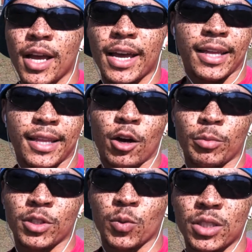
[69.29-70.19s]
And I'll
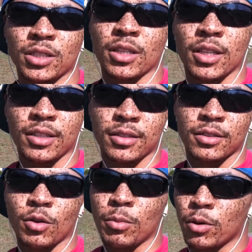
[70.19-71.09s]
be switching the lenses
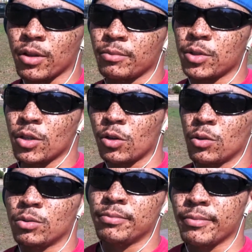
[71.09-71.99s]
on both of them, so
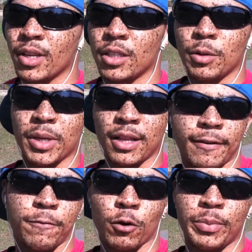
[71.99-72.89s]
should be like
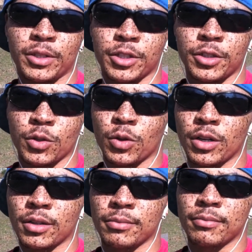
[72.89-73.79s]
four pictures
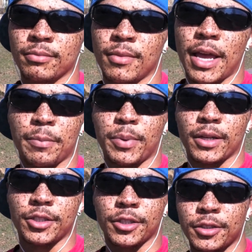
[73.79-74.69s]
or eight
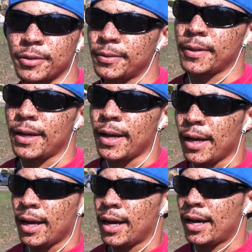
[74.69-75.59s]
pictures.
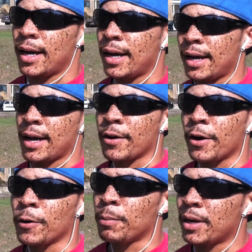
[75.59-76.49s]
Uh, I don't
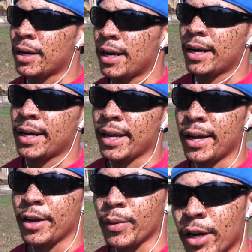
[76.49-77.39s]
know, but uh, yeah,
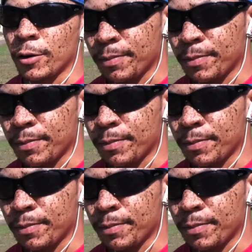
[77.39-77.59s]
here we go.